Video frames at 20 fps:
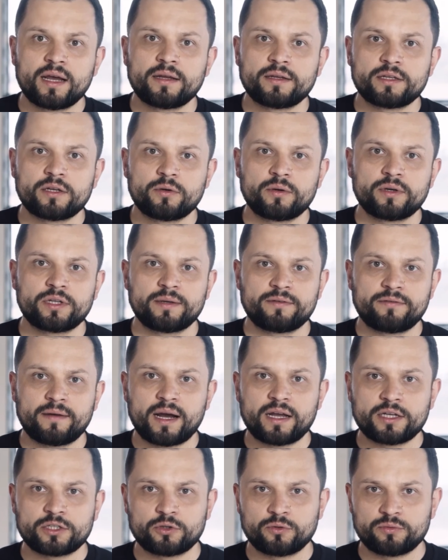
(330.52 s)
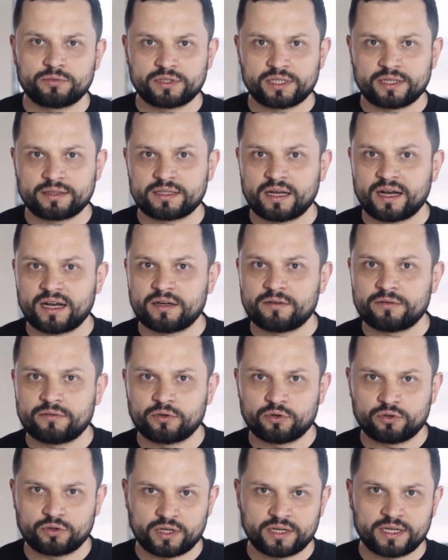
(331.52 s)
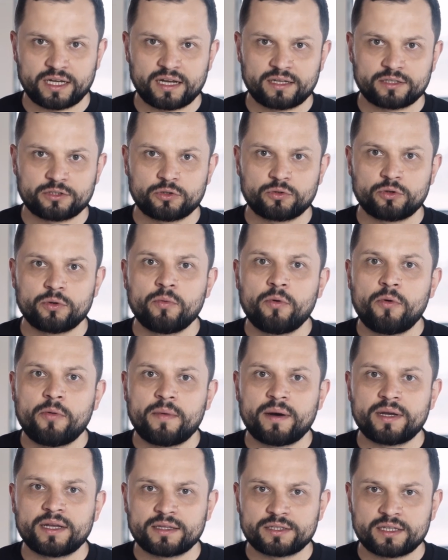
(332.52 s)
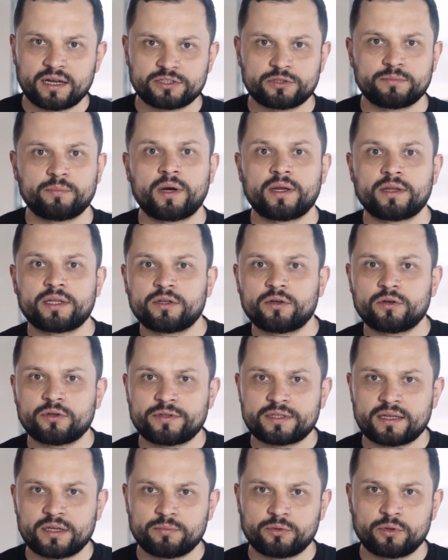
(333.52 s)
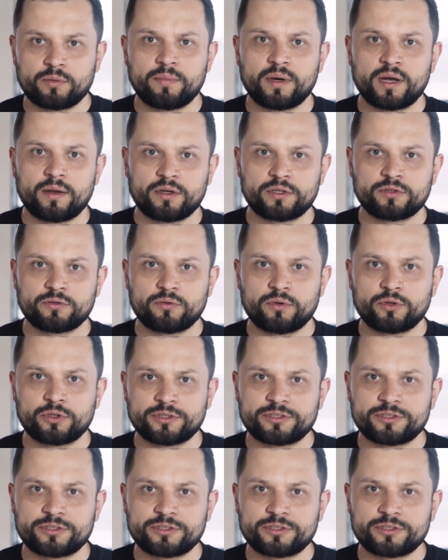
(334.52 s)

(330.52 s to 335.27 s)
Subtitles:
thoroughly vacuum the entire floor again to remove any dust particles and prepare it for the